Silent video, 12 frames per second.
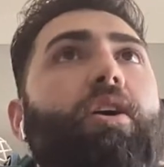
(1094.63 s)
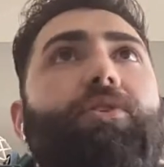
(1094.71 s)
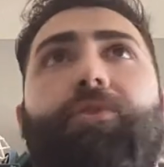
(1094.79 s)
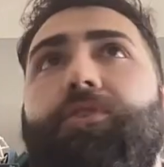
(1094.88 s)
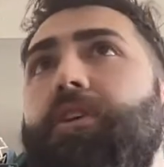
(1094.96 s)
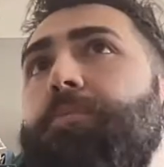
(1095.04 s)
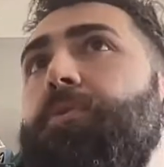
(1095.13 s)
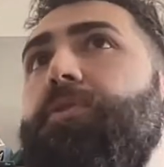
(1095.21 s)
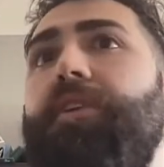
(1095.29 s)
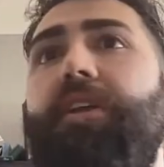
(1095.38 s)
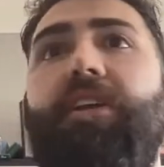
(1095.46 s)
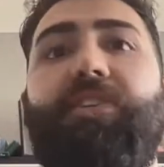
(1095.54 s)
certain
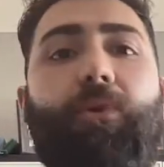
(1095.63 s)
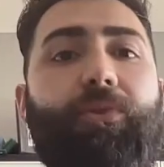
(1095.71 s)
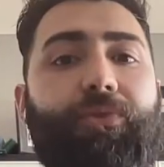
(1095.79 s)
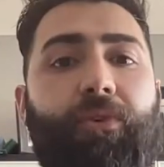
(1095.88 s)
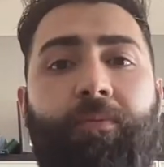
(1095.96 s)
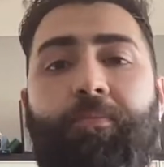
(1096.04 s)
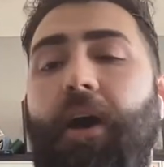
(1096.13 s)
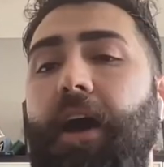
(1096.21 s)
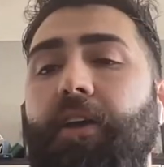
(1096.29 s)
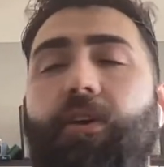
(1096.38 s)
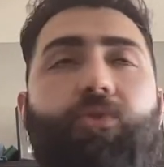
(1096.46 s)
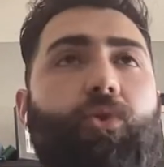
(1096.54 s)
communities or certain
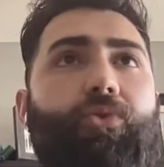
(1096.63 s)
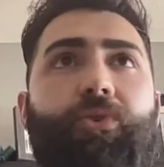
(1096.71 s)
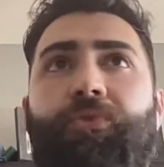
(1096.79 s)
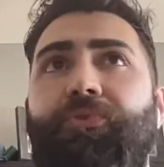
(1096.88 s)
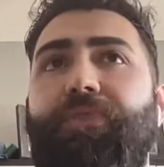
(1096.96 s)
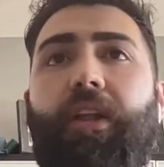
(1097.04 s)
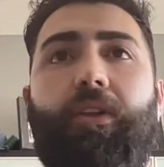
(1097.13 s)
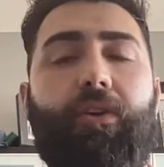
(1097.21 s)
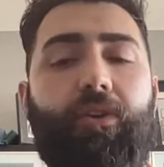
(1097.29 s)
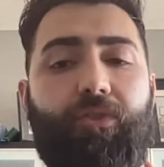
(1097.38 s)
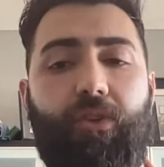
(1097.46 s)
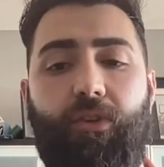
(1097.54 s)
buyers or certain
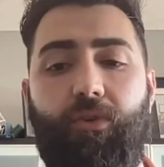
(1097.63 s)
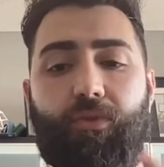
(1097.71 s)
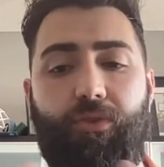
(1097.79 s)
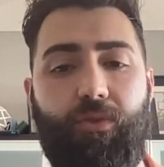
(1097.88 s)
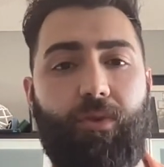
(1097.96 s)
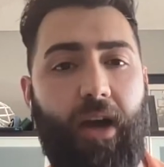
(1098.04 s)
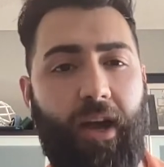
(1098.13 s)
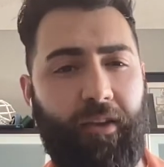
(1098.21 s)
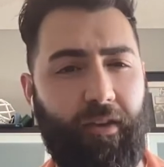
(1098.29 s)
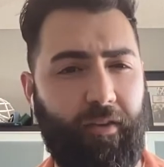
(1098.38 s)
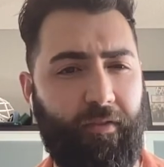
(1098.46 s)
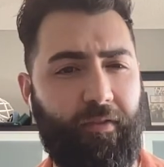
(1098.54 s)
sellers. You do kind
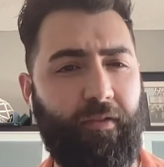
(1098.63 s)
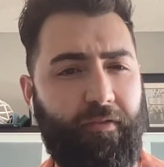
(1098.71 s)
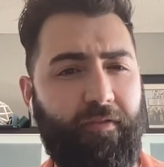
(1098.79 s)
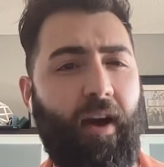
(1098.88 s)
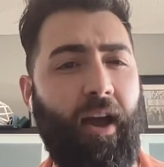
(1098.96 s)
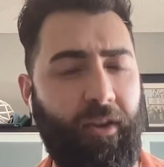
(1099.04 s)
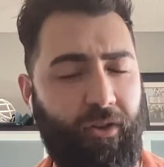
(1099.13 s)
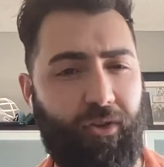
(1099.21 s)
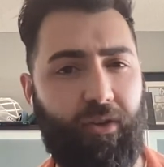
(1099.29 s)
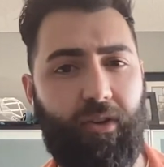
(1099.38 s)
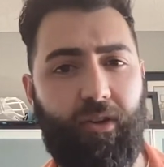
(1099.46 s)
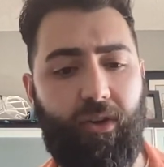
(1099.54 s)
of find
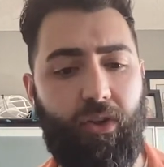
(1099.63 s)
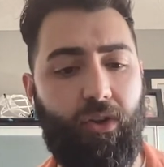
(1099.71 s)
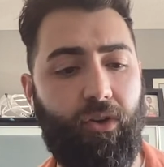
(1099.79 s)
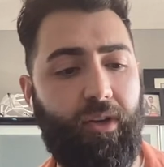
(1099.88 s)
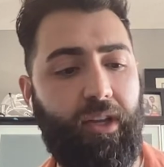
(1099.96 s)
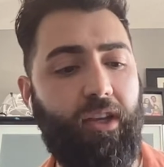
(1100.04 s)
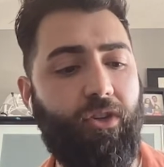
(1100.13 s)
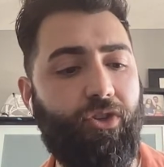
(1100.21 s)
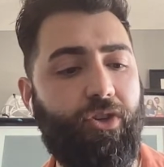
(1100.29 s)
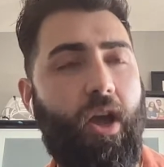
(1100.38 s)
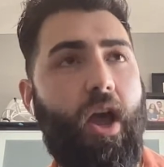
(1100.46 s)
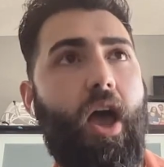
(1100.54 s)
your
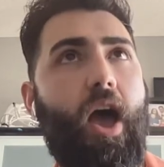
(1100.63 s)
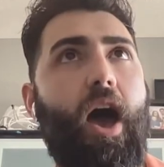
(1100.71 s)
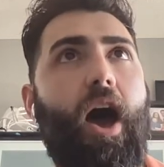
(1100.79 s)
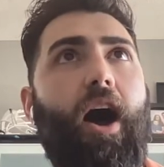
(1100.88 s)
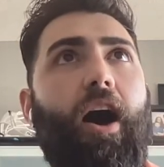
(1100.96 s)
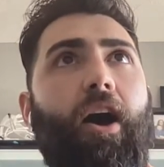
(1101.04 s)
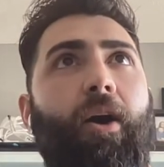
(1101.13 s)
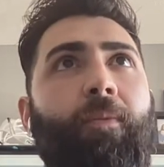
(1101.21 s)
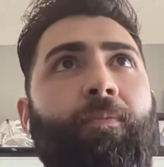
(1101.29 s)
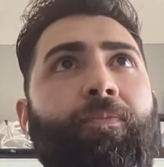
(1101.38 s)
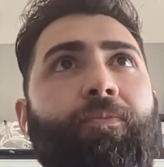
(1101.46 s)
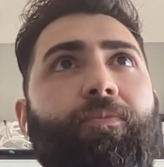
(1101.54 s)
niche.
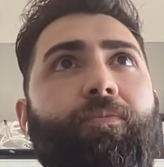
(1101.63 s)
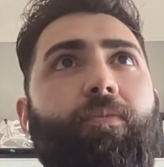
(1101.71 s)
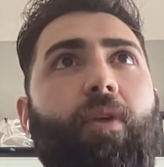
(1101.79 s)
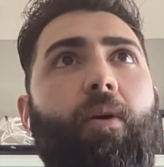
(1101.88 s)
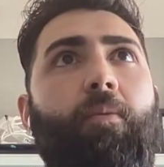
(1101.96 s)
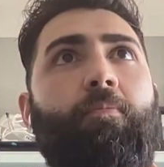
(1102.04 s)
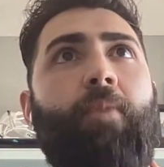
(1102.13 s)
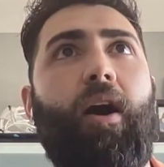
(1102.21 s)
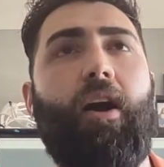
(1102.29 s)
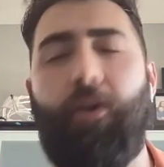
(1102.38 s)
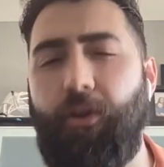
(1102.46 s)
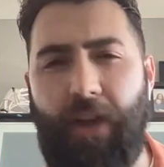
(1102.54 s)
You're
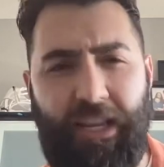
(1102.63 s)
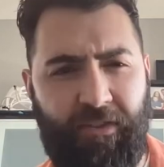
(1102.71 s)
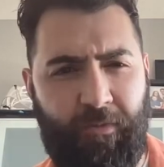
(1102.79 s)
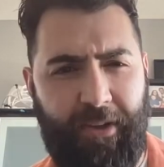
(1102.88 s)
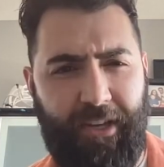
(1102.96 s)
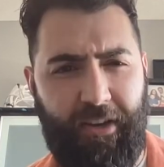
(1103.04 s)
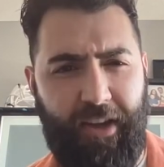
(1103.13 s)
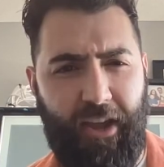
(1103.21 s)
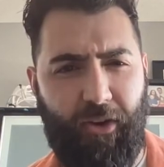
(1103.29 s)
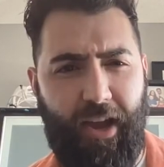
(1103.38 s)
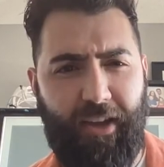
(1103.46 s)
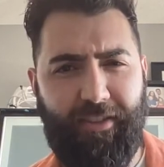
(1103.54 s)
asking for my day-to-day,
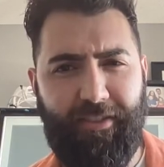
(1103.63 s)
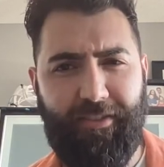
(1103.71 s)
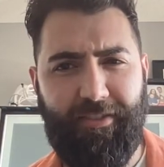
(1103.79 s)
correct?